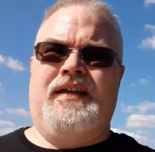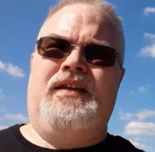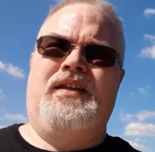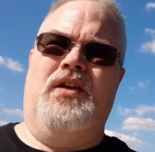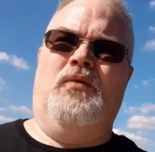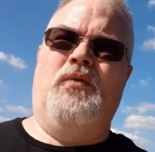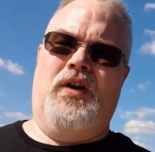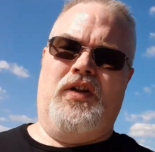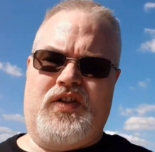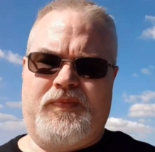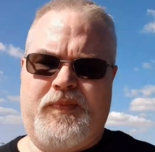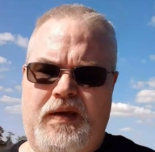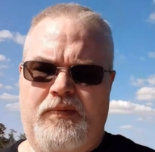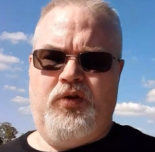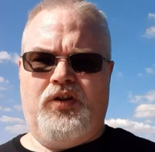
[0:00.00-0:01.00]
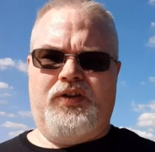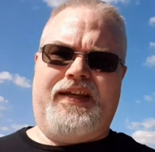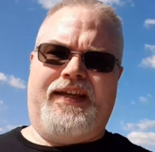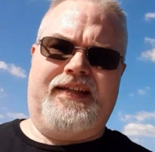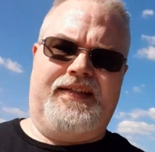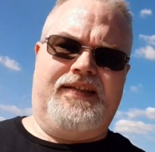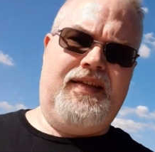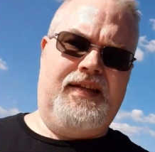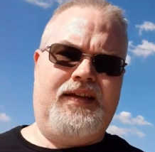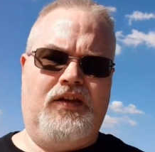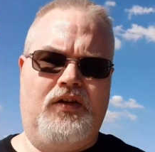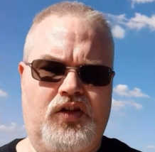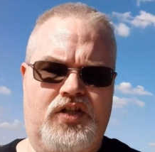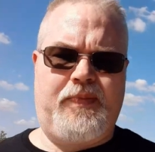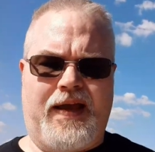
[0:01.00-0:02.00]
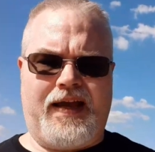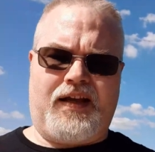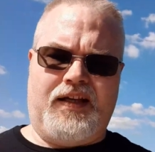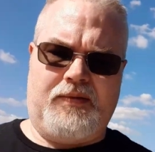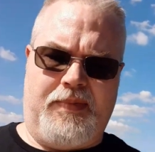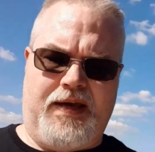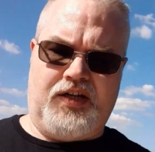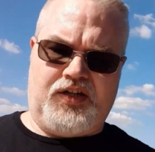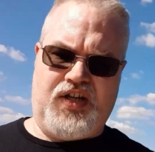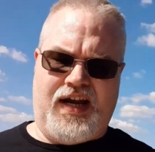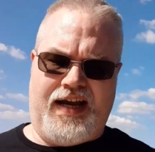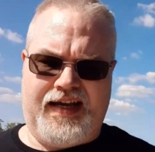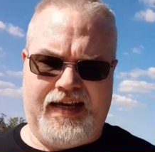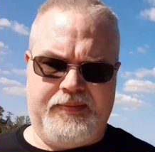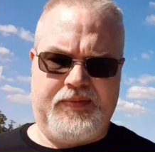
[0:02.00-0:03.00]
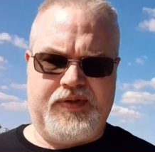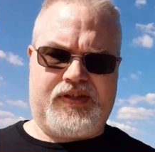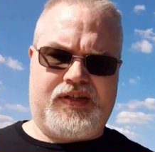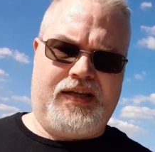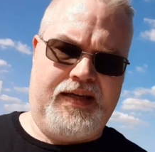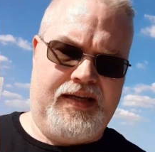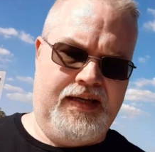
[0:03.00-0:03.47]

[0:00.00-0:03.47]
You know, one of those people that you know, looks back on the better times,